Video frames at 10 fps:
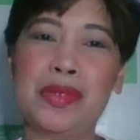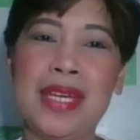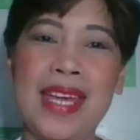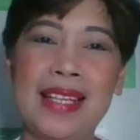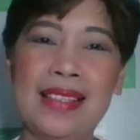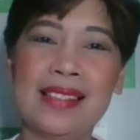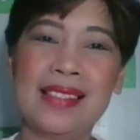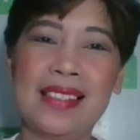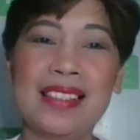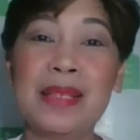
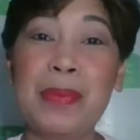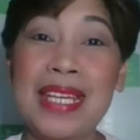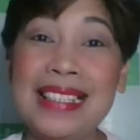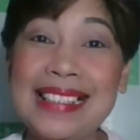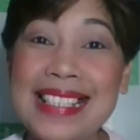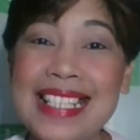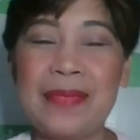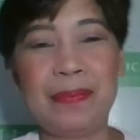is the penalty.